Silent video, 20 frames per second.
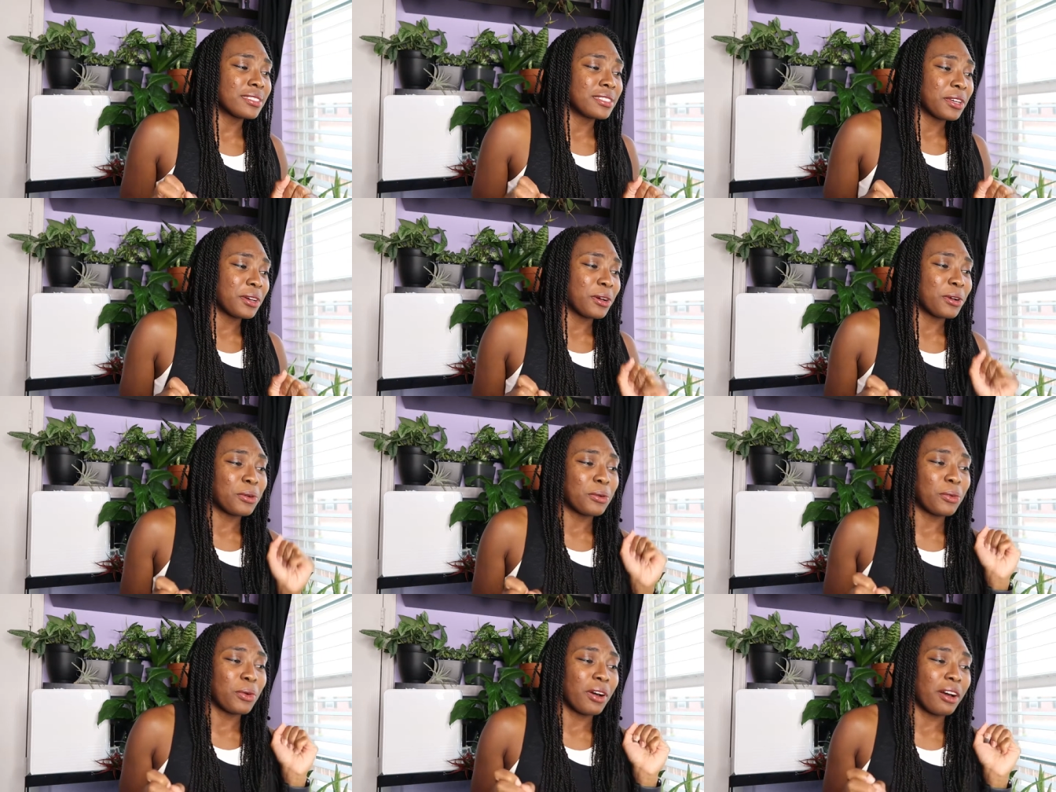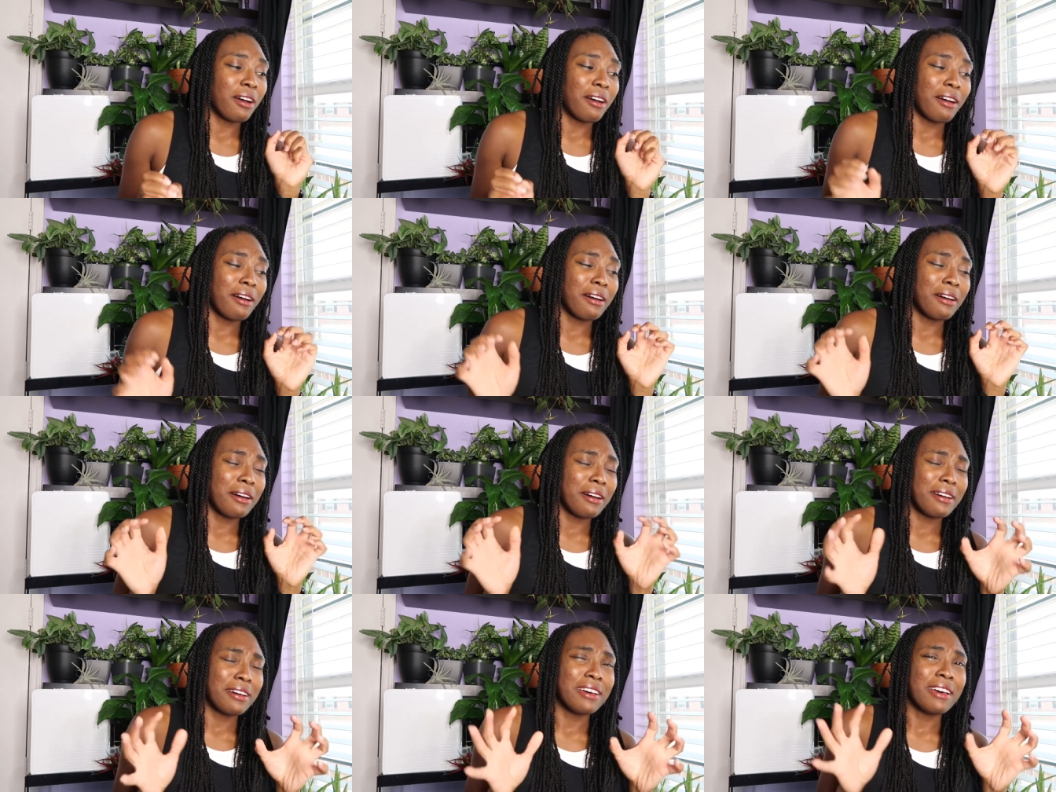so
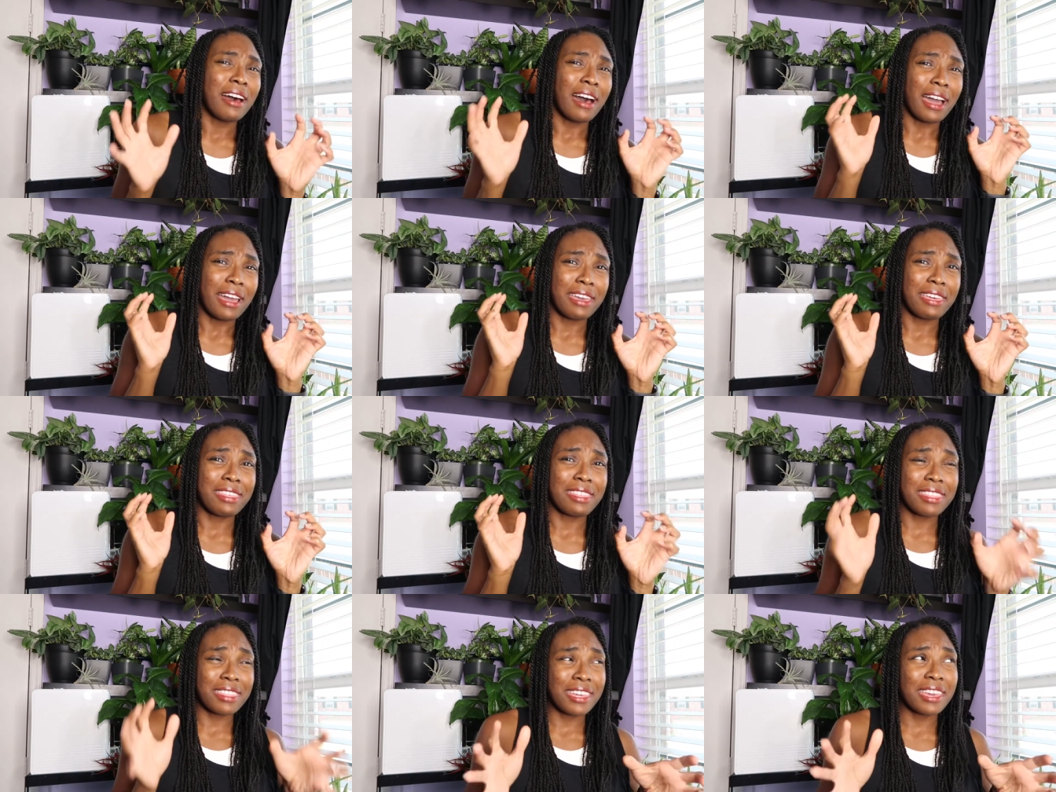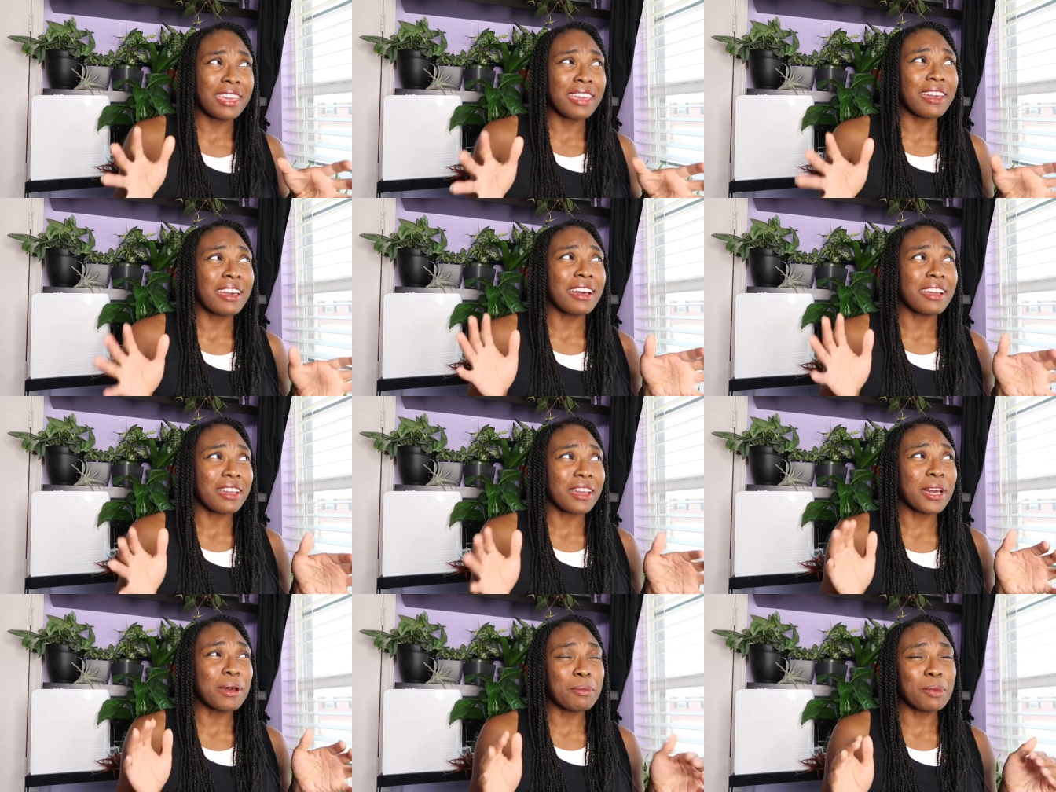I think
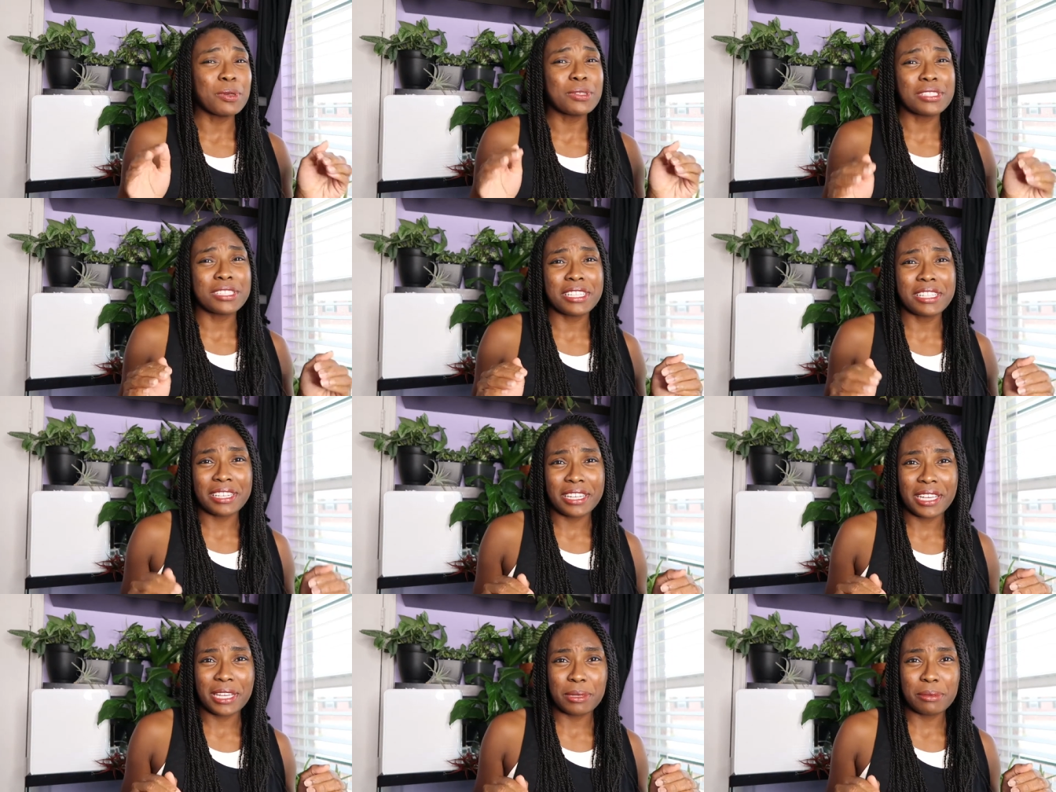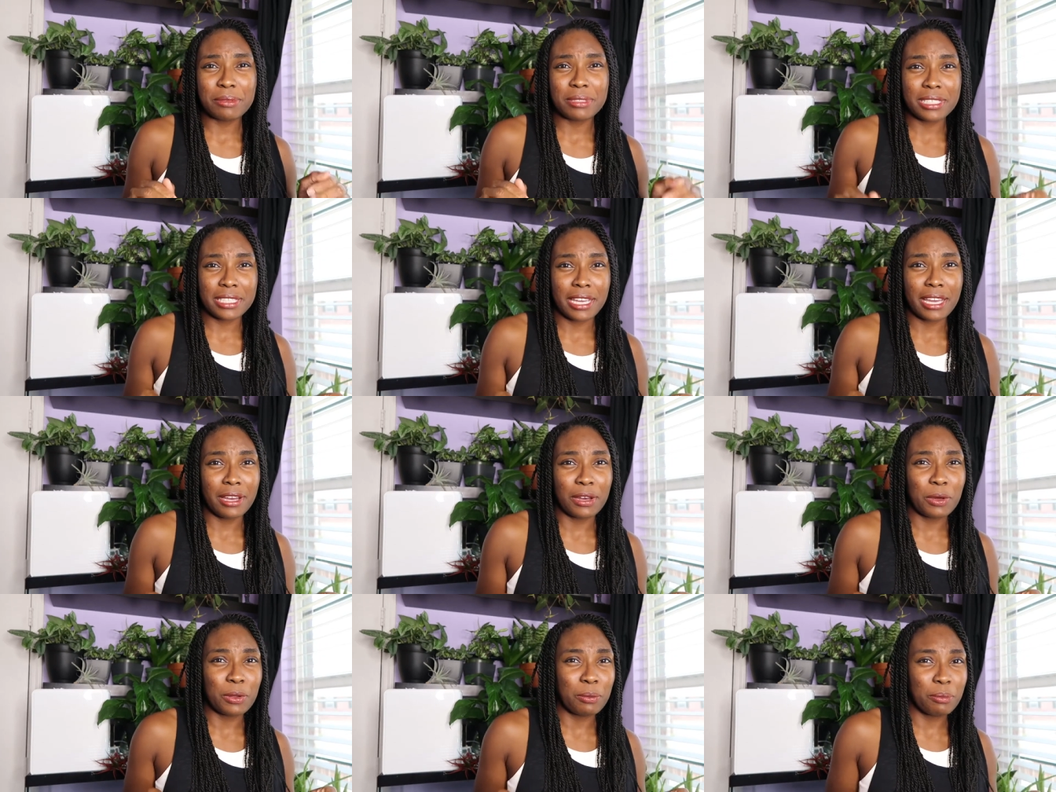I got most of the names
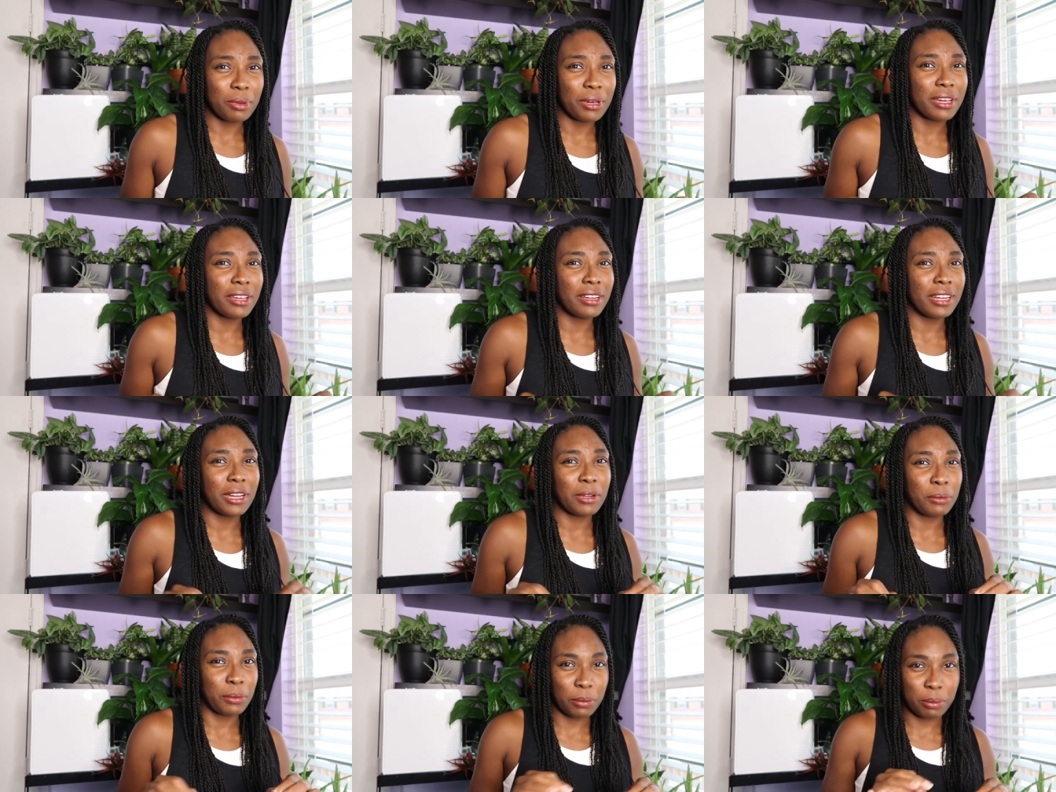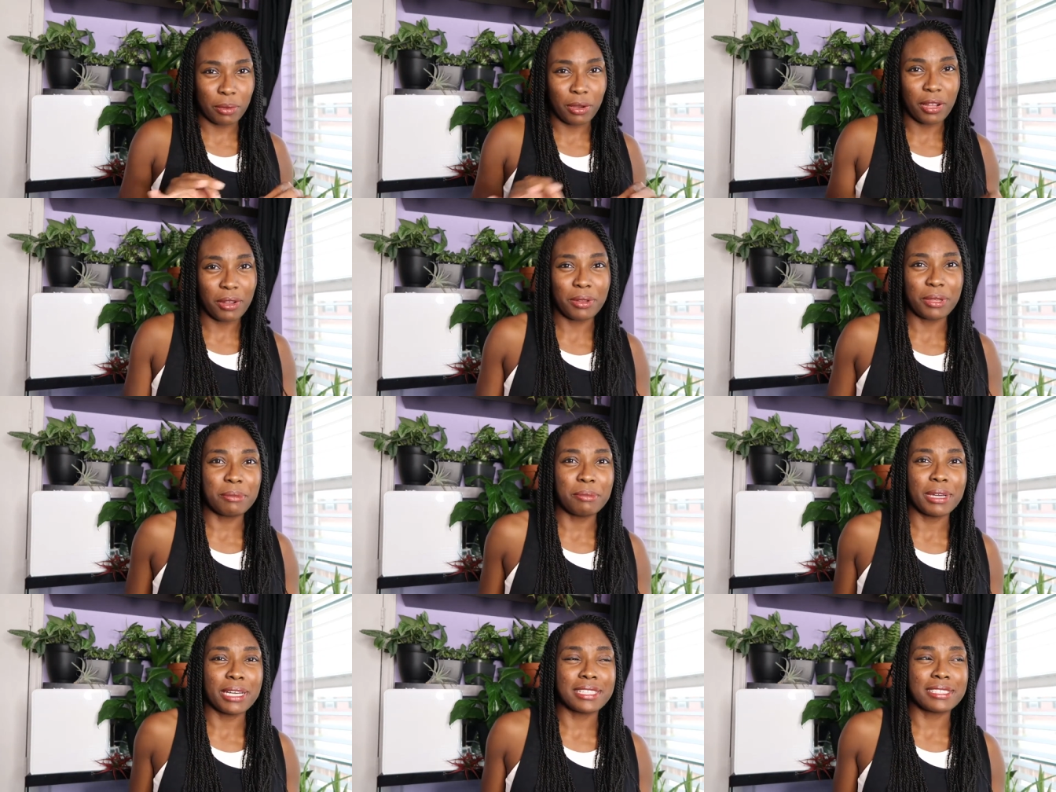down, but I will
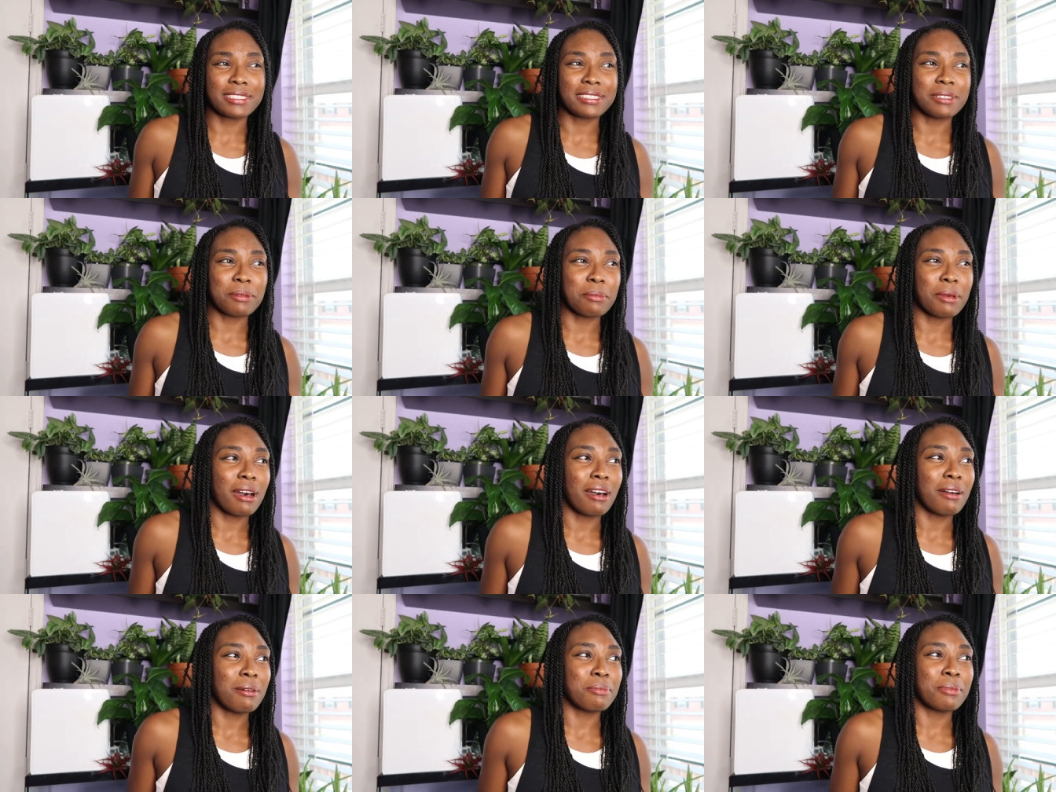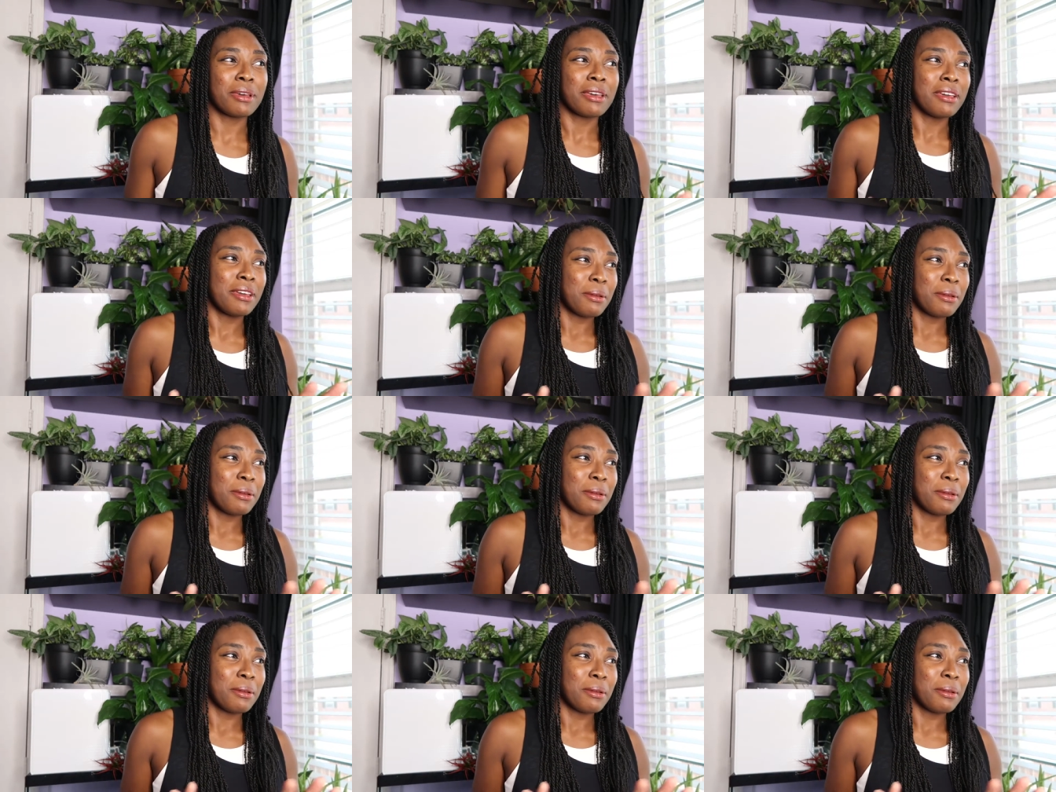probably mess some up,